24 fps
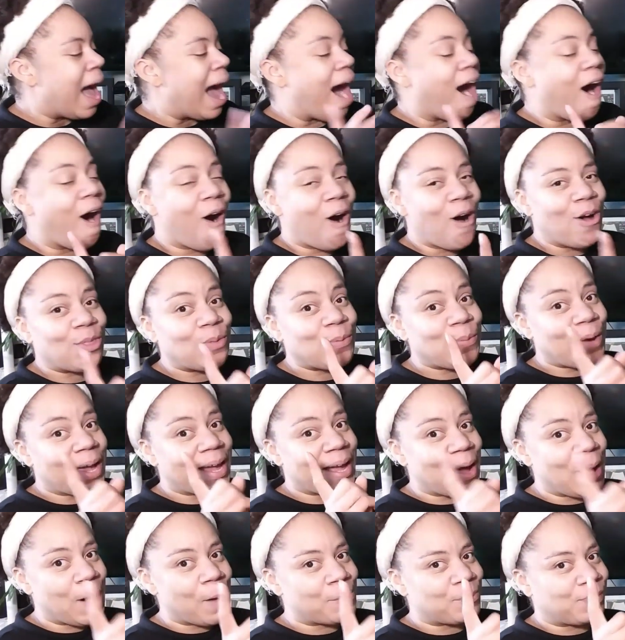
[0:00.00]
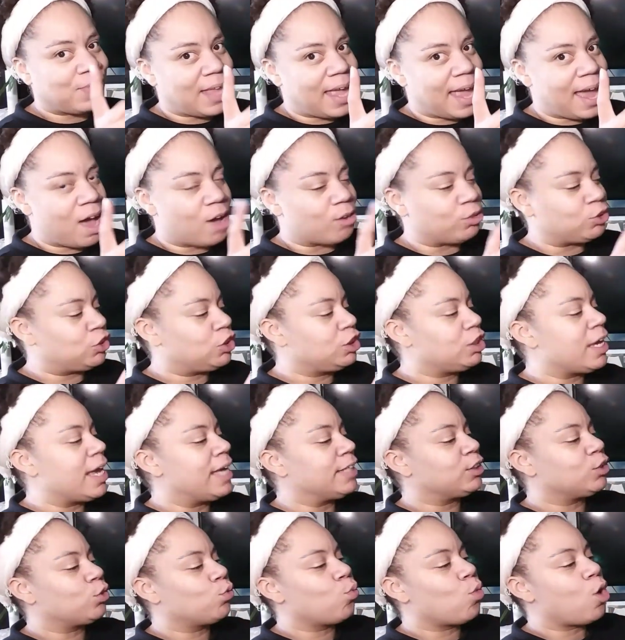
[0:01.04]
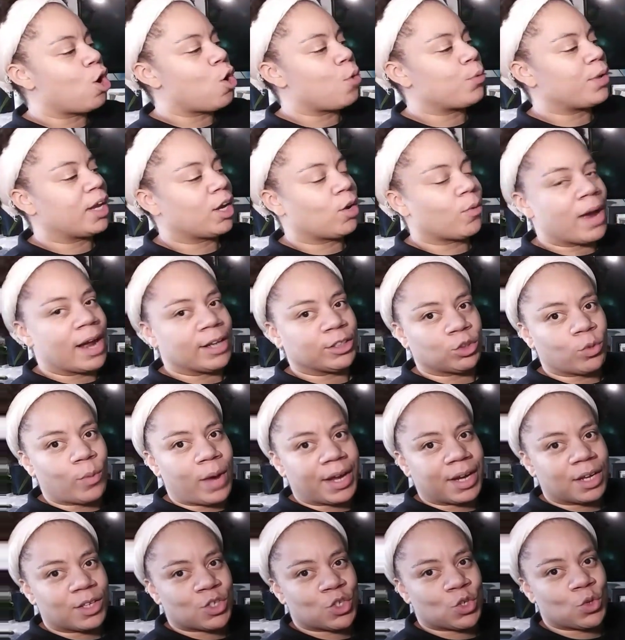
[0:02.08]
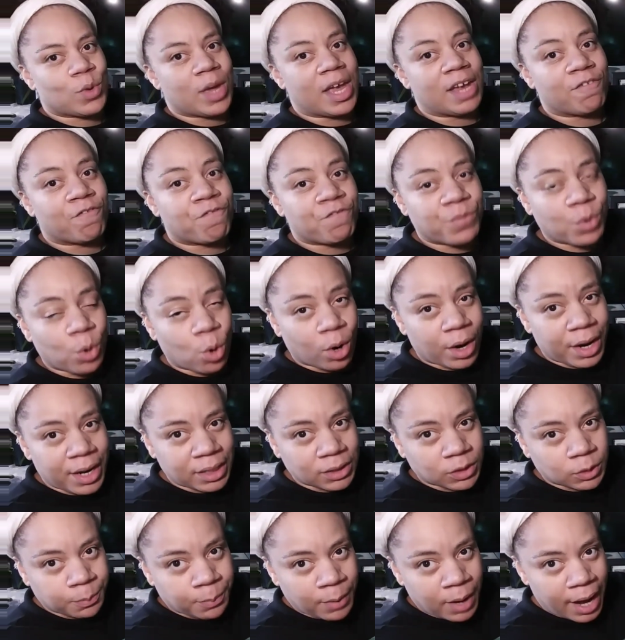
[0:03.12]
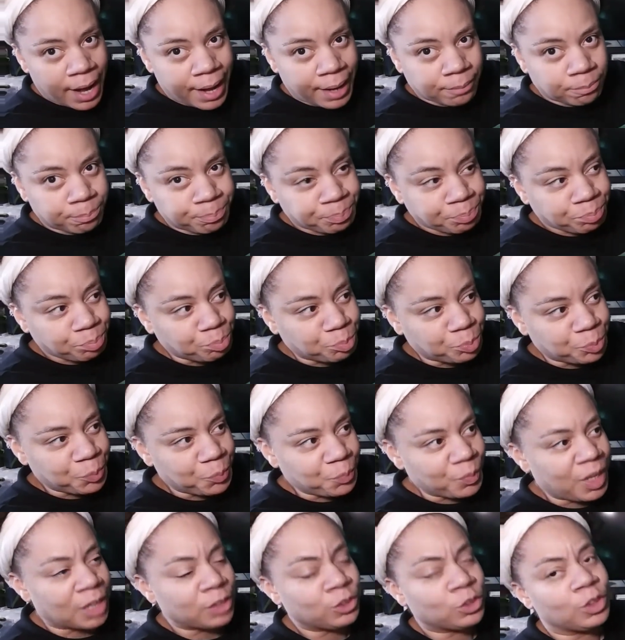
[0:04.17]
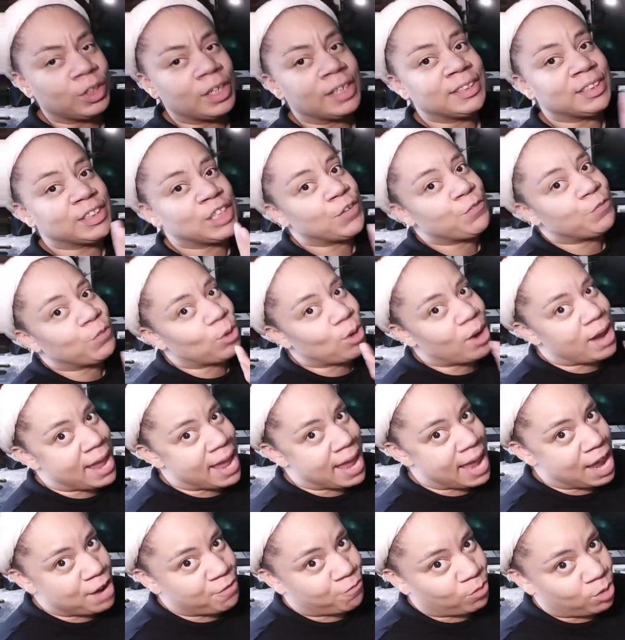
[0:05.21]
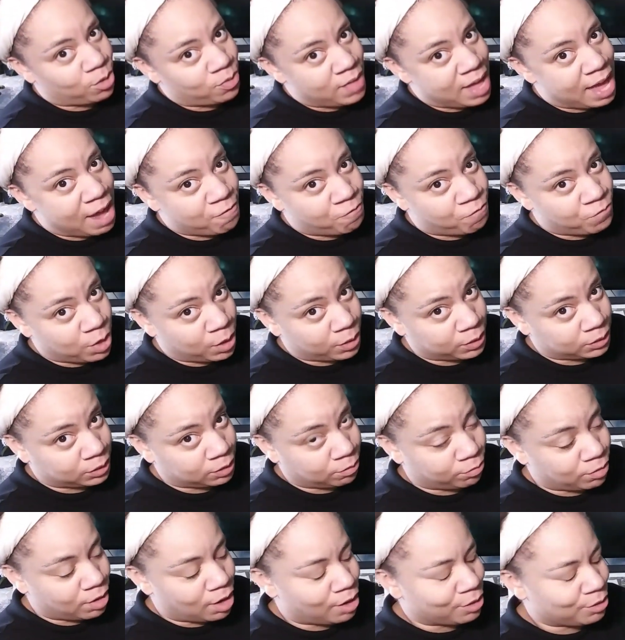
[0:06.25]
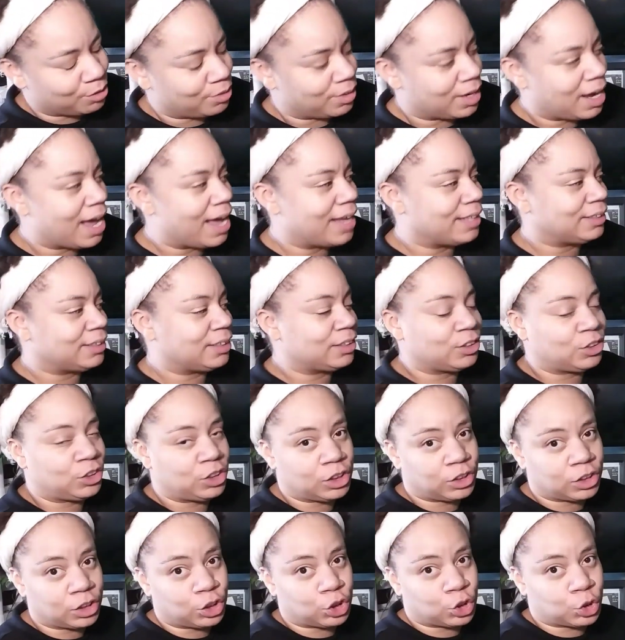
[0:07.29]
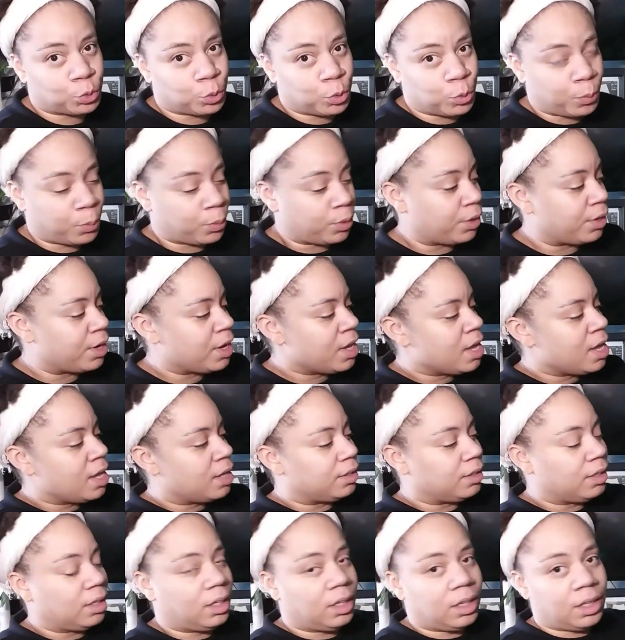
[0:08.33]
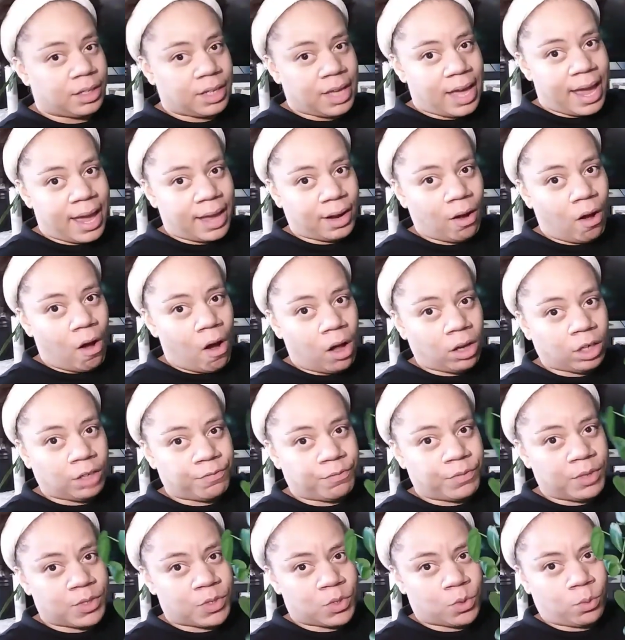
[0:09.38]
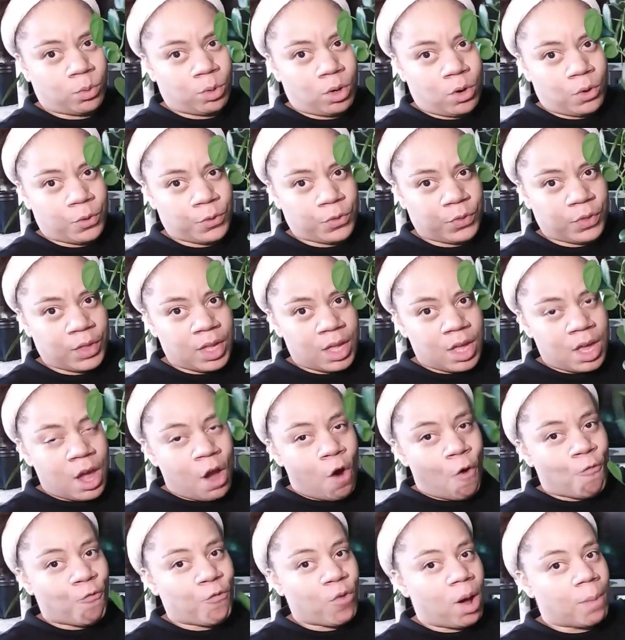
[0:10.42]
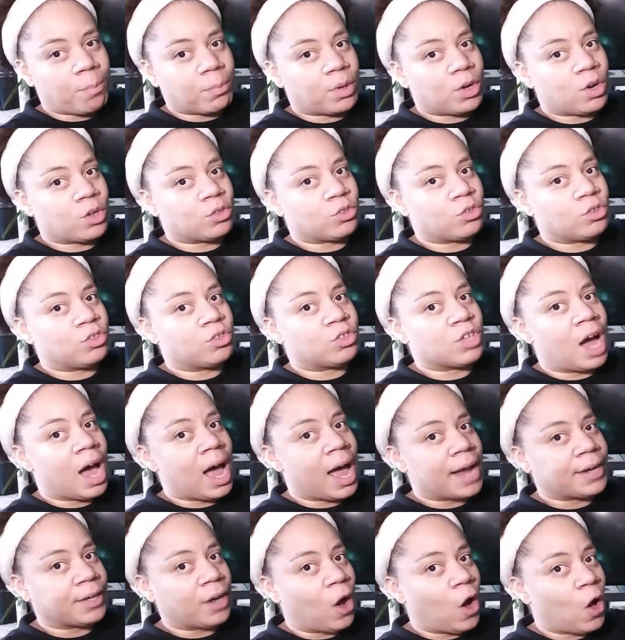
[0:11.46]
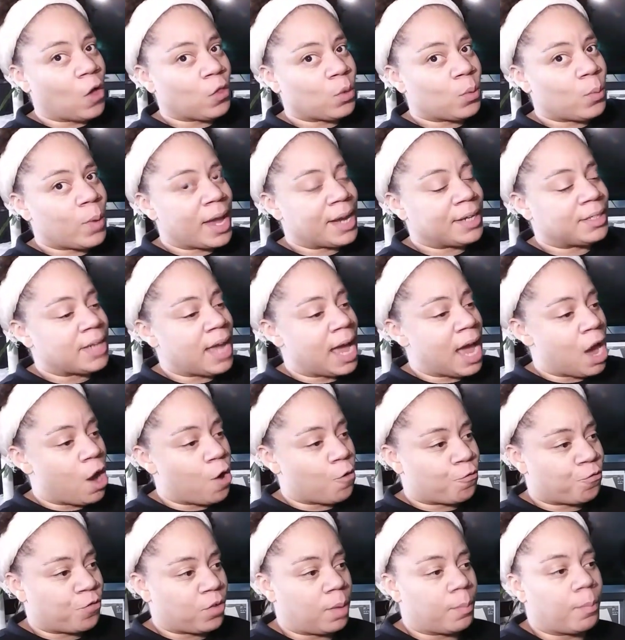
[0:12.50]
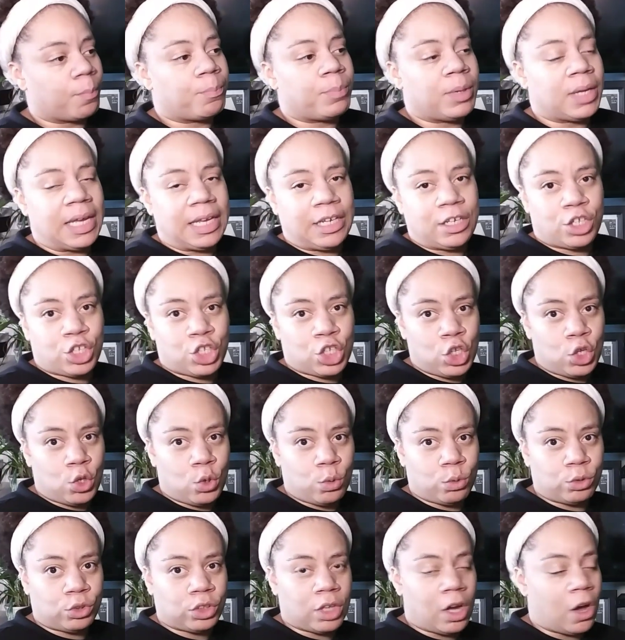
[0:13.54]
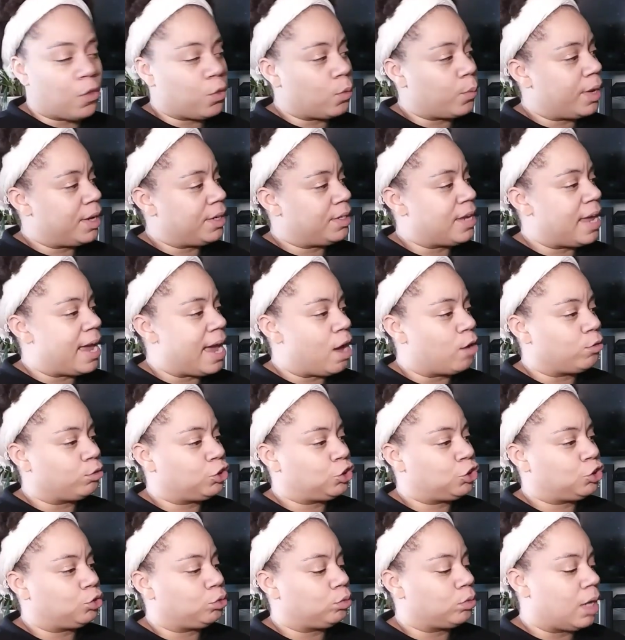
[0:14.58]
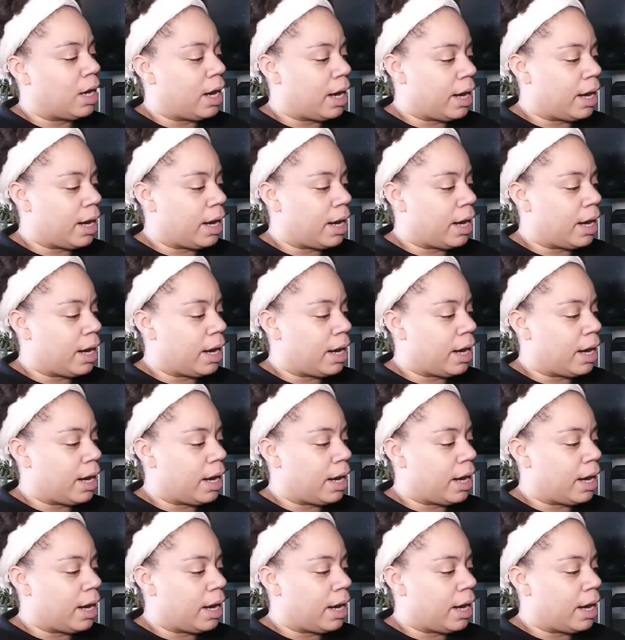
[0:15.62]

all the way up. Now she has grown and graduated to a 4-inch pot. So let's give her a hand for that, first of all, you guys. So she's a trooper. Look at all of this growth from dying all the way down, from being huge all the way down to